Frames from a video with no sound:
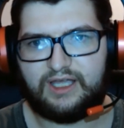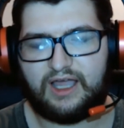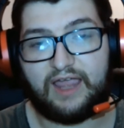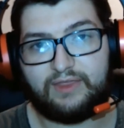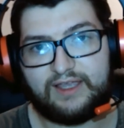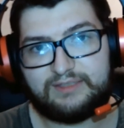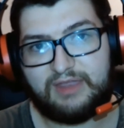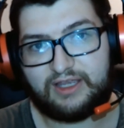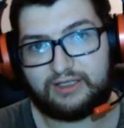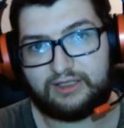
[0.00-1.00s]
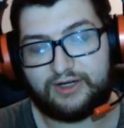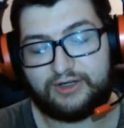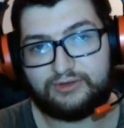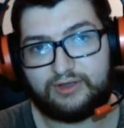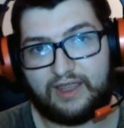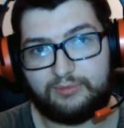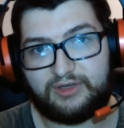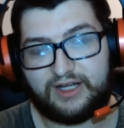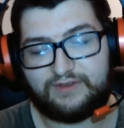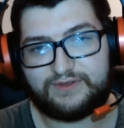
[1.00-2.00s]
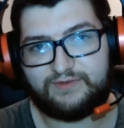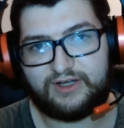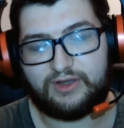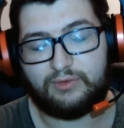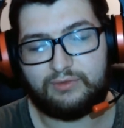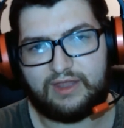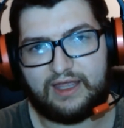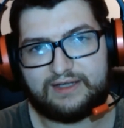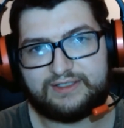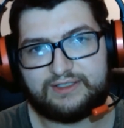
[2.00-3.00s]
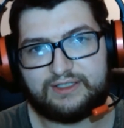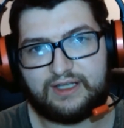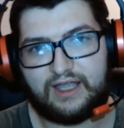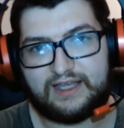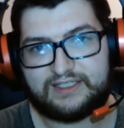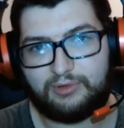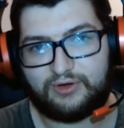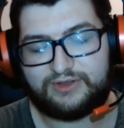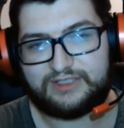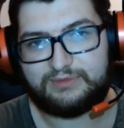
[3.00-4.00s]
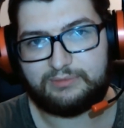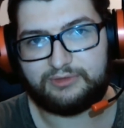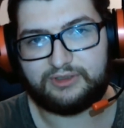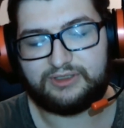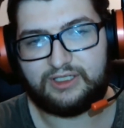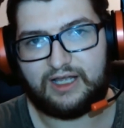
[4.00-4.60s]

I'd like to make it clear at the beginning of this video that I support these people.